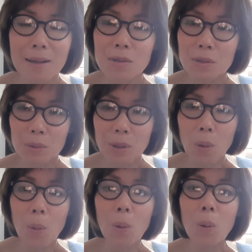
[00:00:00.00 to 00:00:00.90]
So the
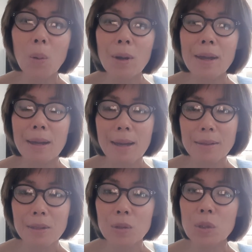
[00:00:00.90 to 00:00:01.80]
Old
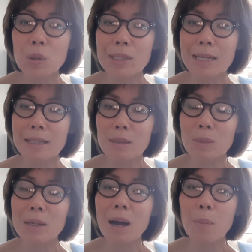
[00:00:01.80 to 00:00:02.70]
and the New
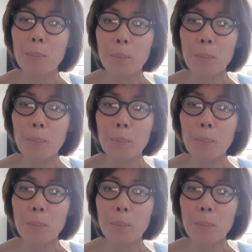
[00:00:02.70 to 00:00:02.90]
Testament are